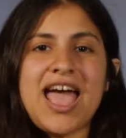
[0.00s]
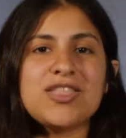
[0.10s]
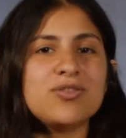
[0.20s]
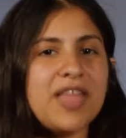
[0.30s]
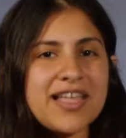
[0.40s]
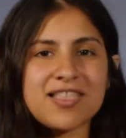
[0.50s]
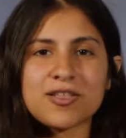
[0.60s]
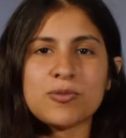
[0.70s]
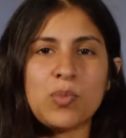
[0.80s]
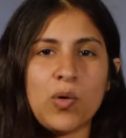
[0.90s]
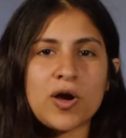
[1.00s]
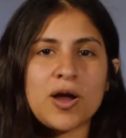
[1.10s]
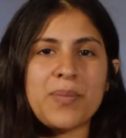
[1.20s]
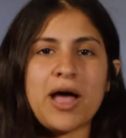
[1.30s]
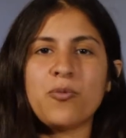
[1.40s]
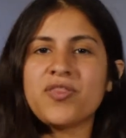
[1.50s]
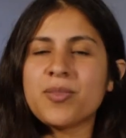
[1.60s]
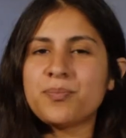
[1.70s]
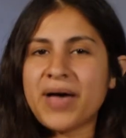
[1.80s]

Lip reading: and you'd like to learn more about what the